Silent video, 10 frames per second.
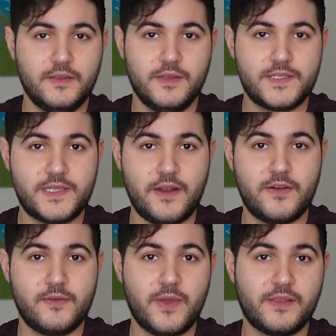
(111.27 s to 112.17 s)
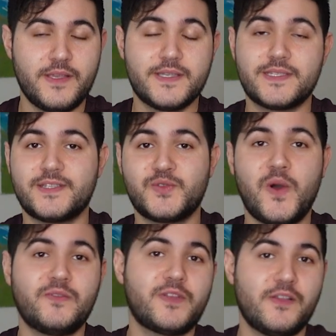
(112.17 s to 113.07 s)
The standard monthly is
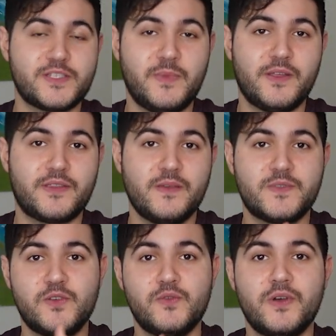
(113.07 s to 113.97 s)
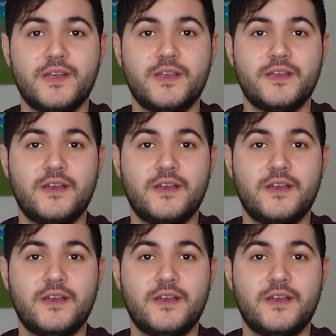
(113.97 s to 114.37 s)
$12 a month, gives you